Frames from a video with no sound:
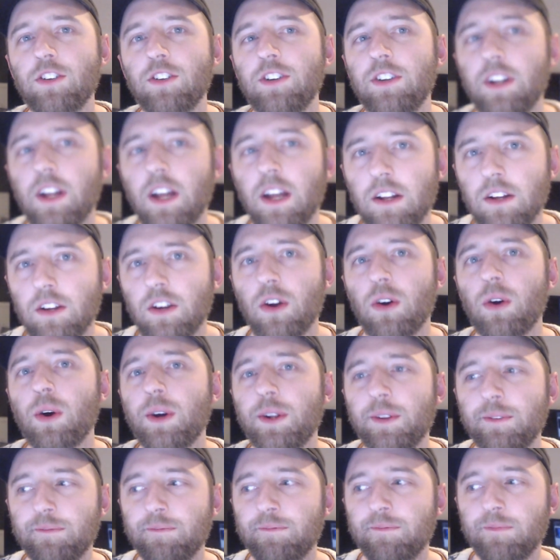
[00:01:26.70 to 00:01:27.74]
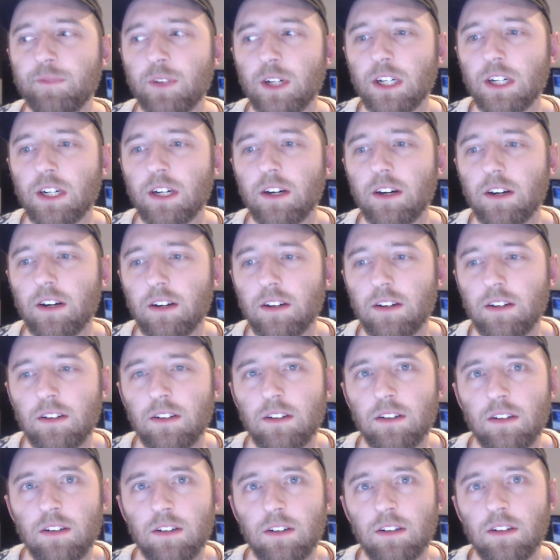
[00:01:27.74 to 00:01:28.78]
how's your day going?
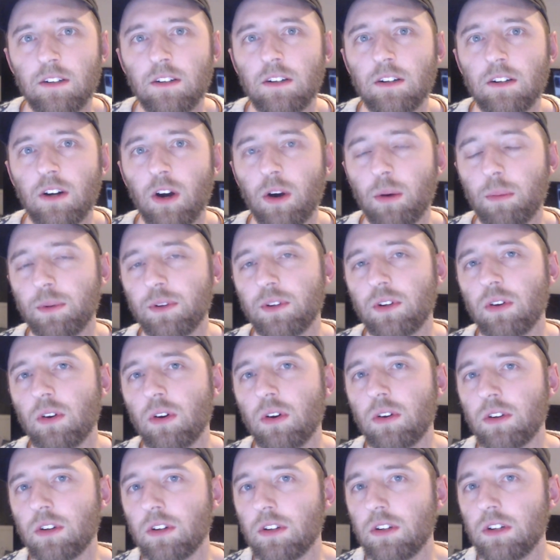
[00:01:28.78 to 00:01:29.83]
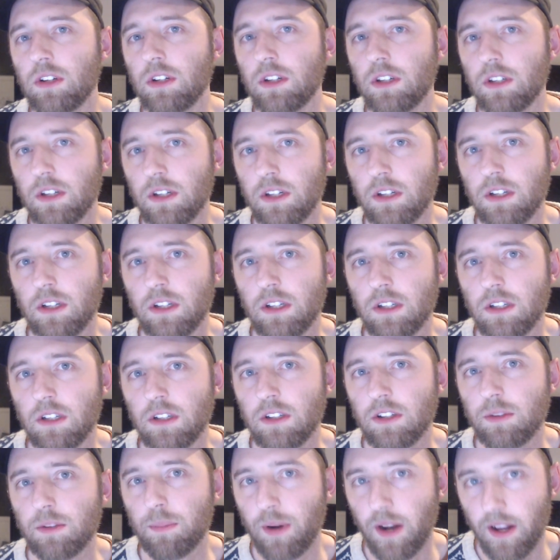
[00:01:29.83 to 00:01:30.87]
Uh, hope it's going good.
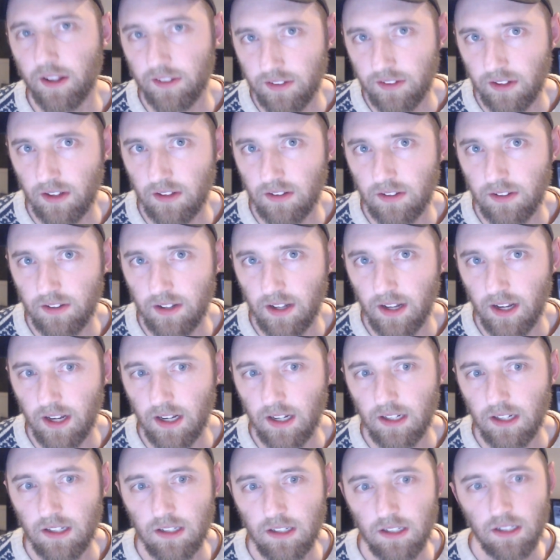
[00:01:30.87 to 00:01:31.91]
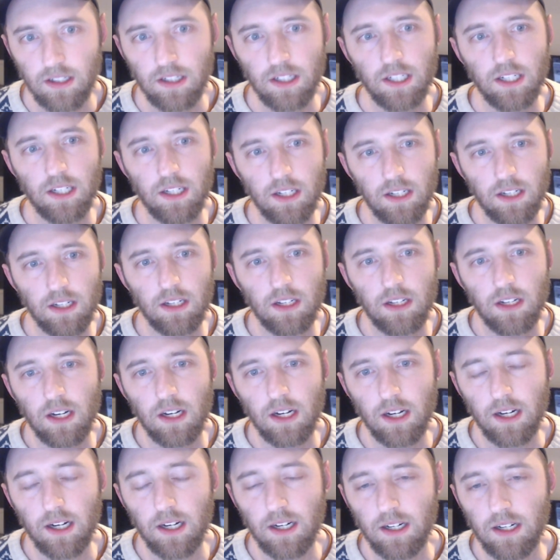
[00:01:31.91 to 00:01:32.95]
It's President's Day.
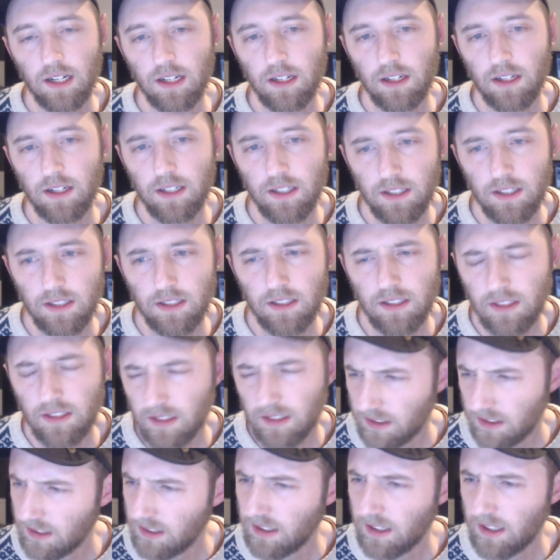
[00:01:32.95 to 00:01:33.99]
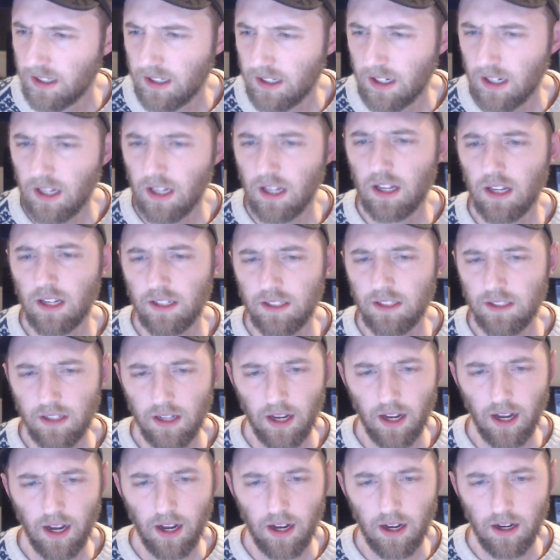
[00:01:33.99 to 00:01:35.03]
Uh,
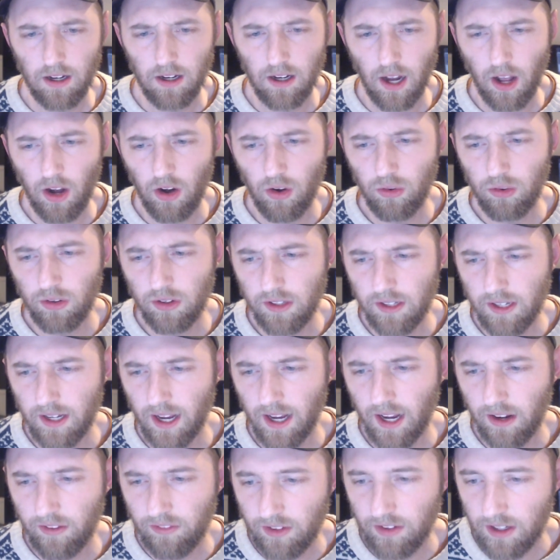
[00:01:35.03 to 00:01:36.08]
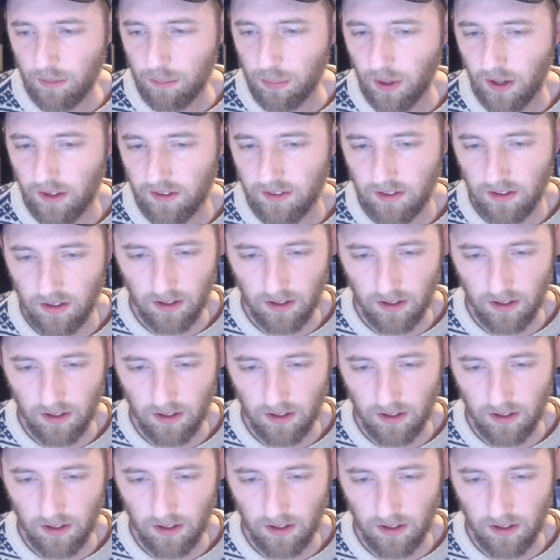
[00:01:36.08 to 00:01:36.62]
yeah, I don't really have any